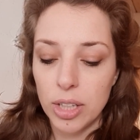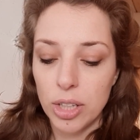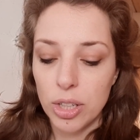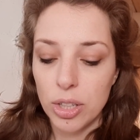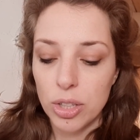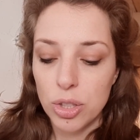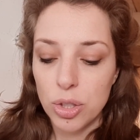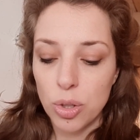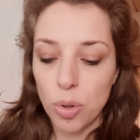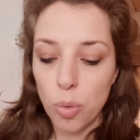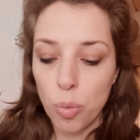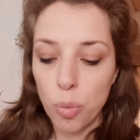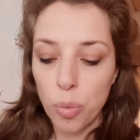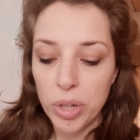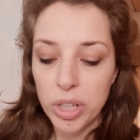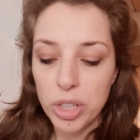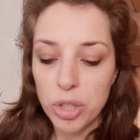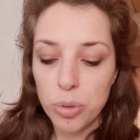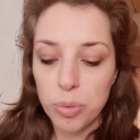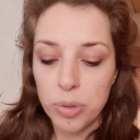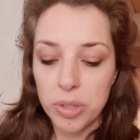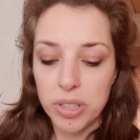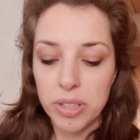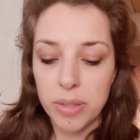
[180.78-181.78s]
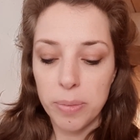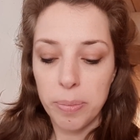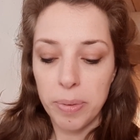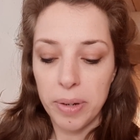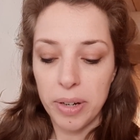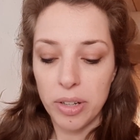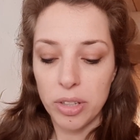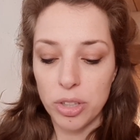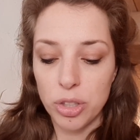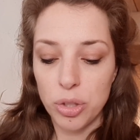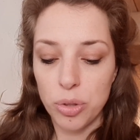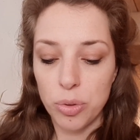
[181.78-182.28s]
So which was the
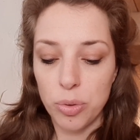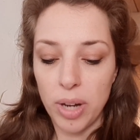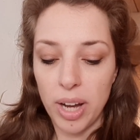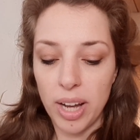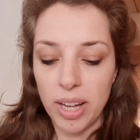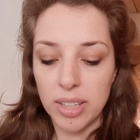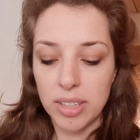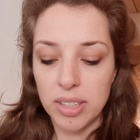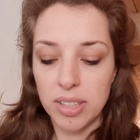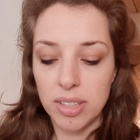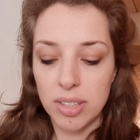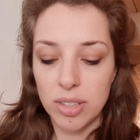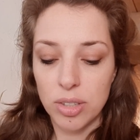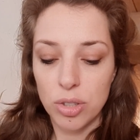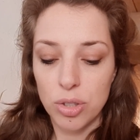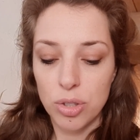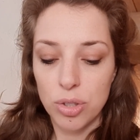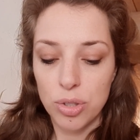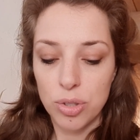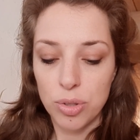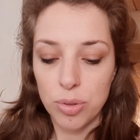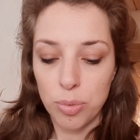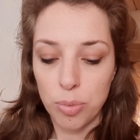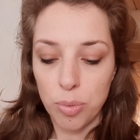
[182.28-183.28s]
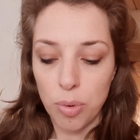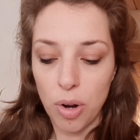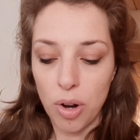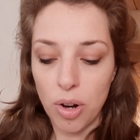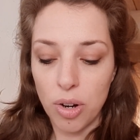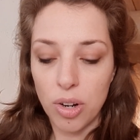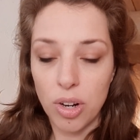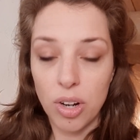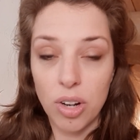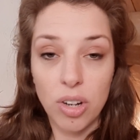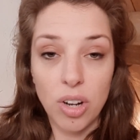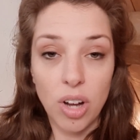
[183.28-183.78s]
parent you had to
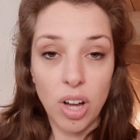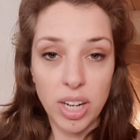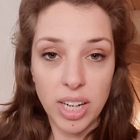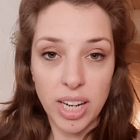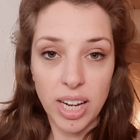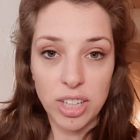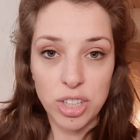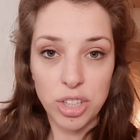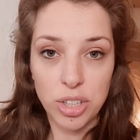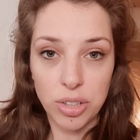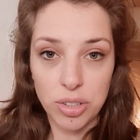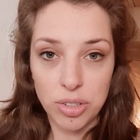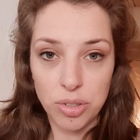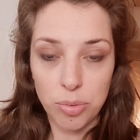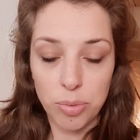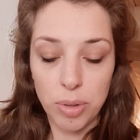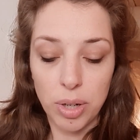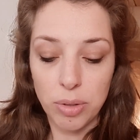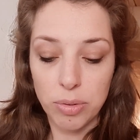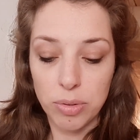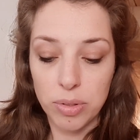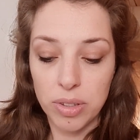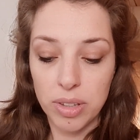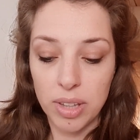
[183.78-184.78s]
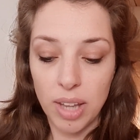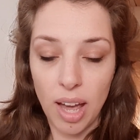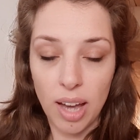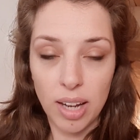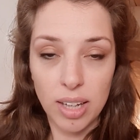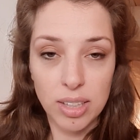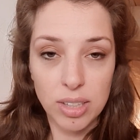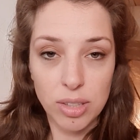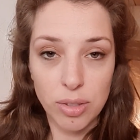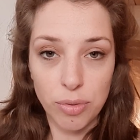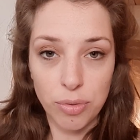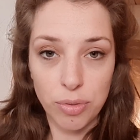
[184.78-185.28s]
walk on eggshells around? That
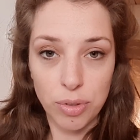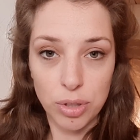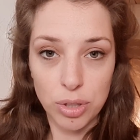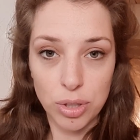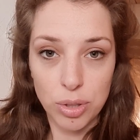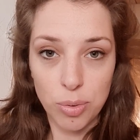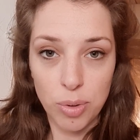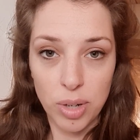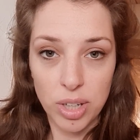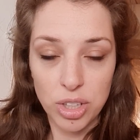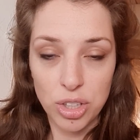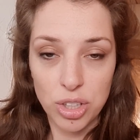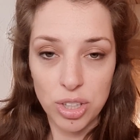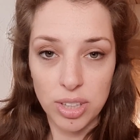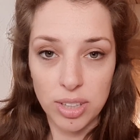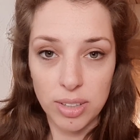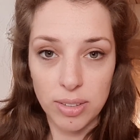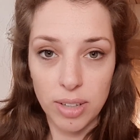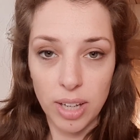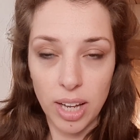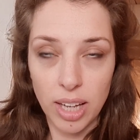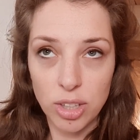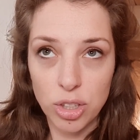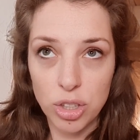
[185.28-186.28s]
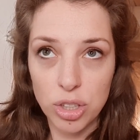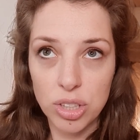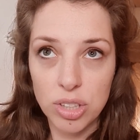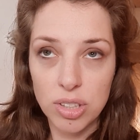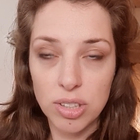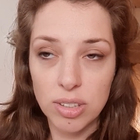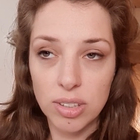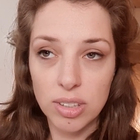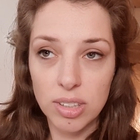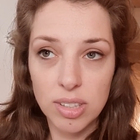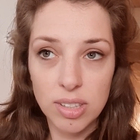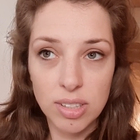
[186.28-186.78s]
is the first question. And
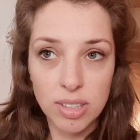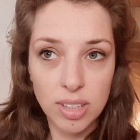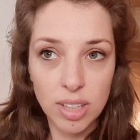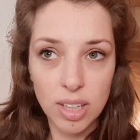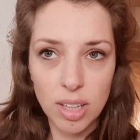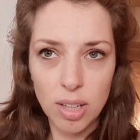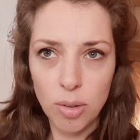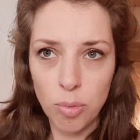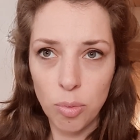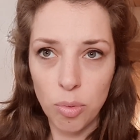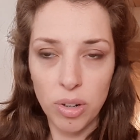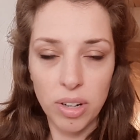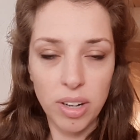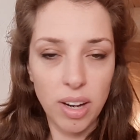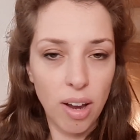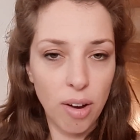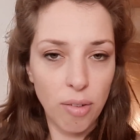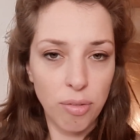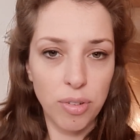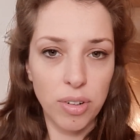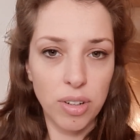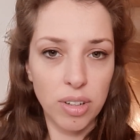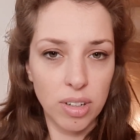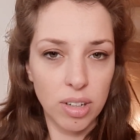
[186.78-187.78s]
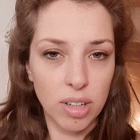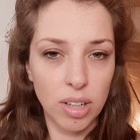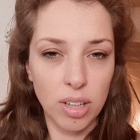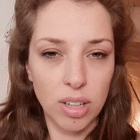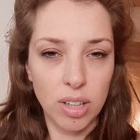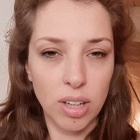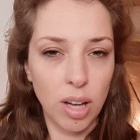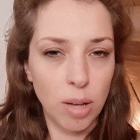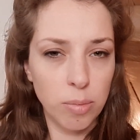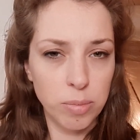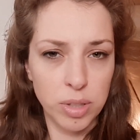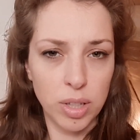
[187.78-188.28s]
just see whatever
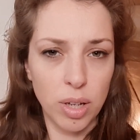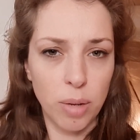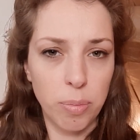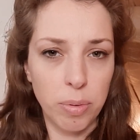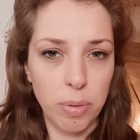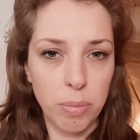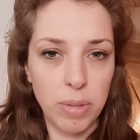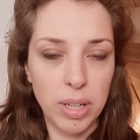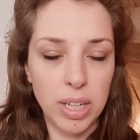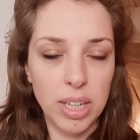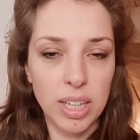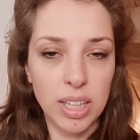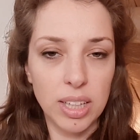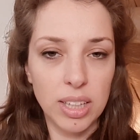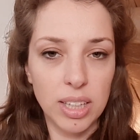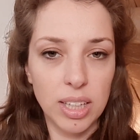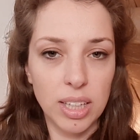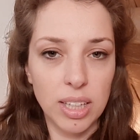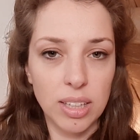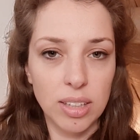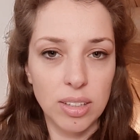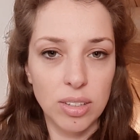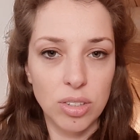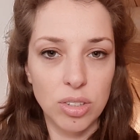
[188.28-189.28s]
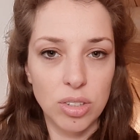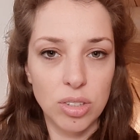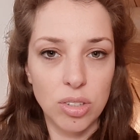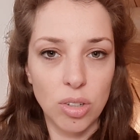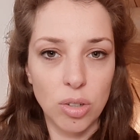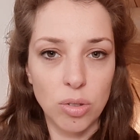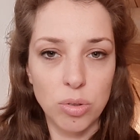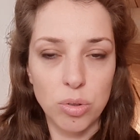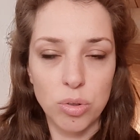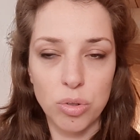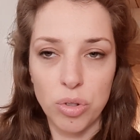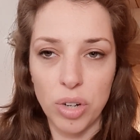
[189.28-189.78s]
comes up immediately.
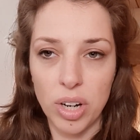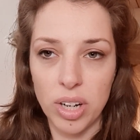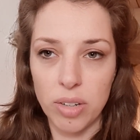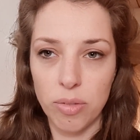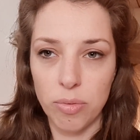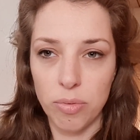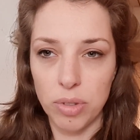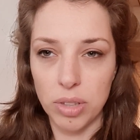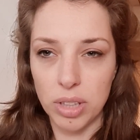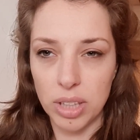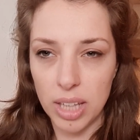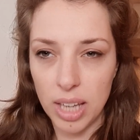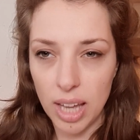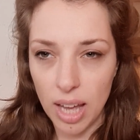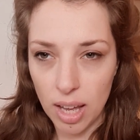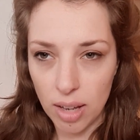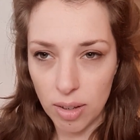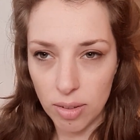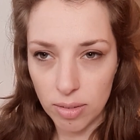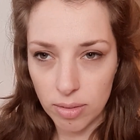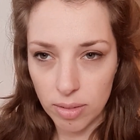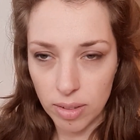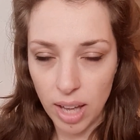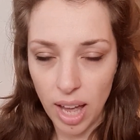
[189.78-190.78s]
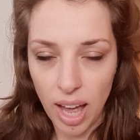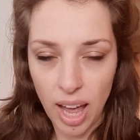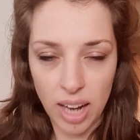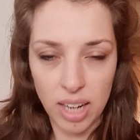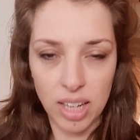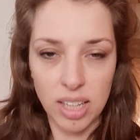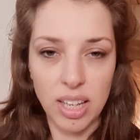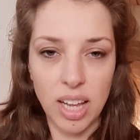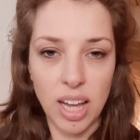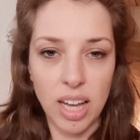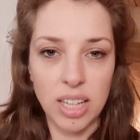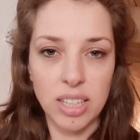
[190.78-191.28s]
Don't try to really
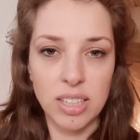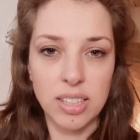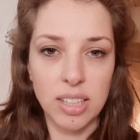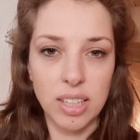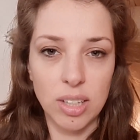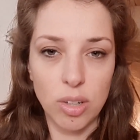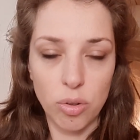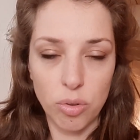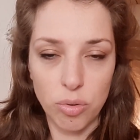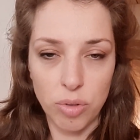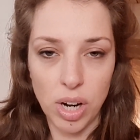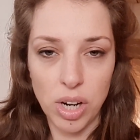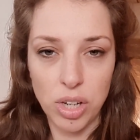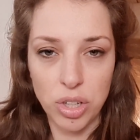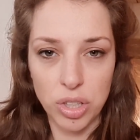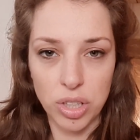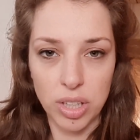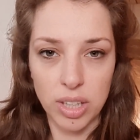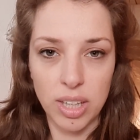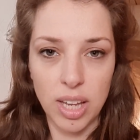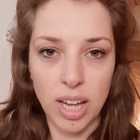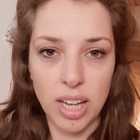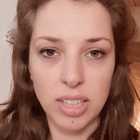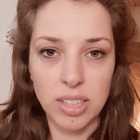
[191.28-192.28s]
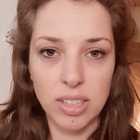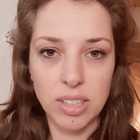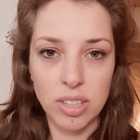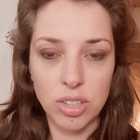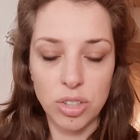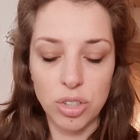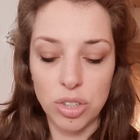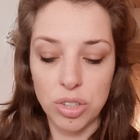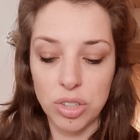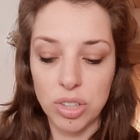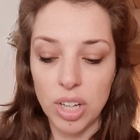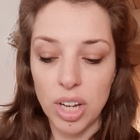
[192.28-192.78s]
analyze it or rationalize it.
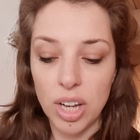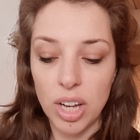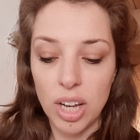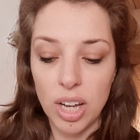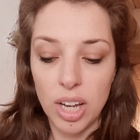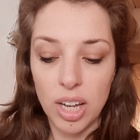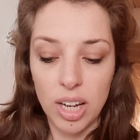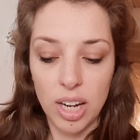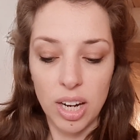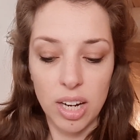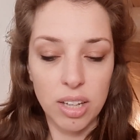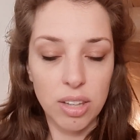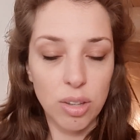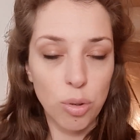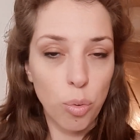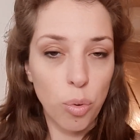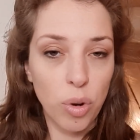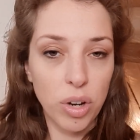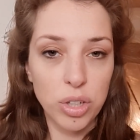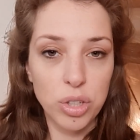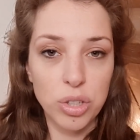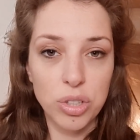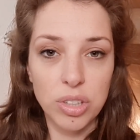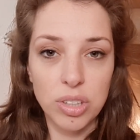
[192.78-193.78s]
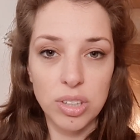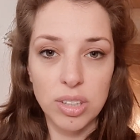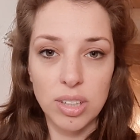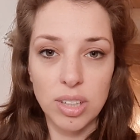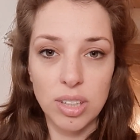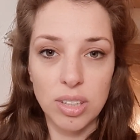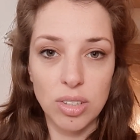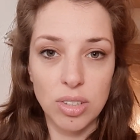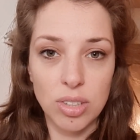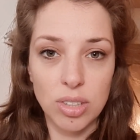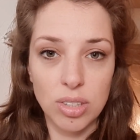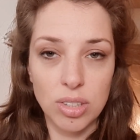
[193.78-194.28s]
Just hear the question
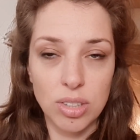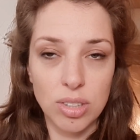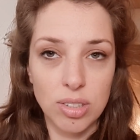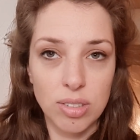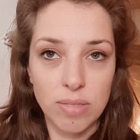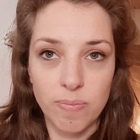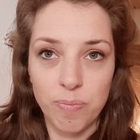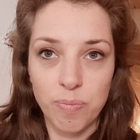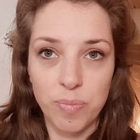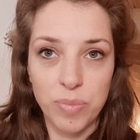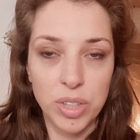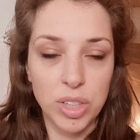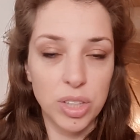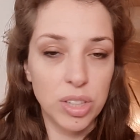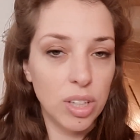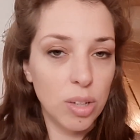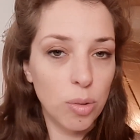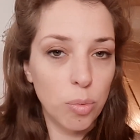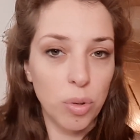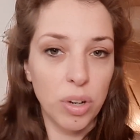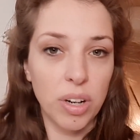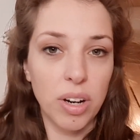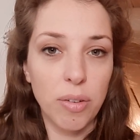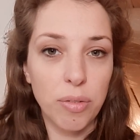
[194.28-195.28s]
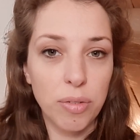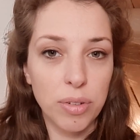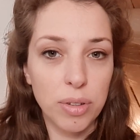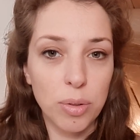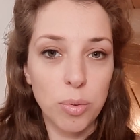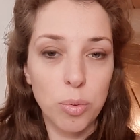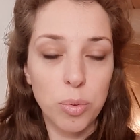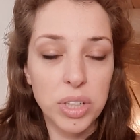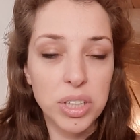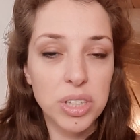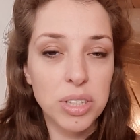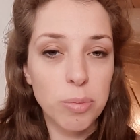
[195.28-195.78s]
and just see whatever the
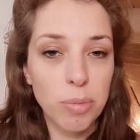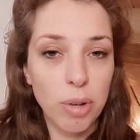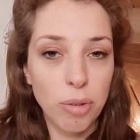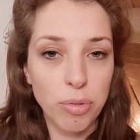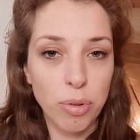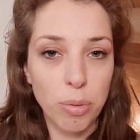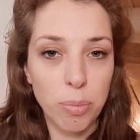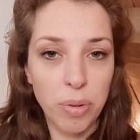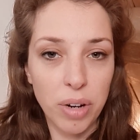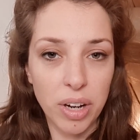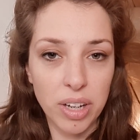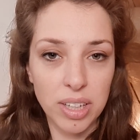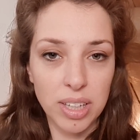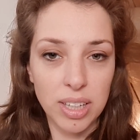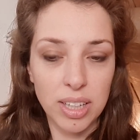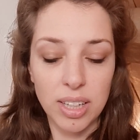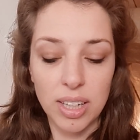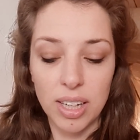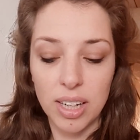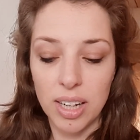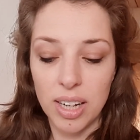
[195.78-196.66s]
wisdom of your body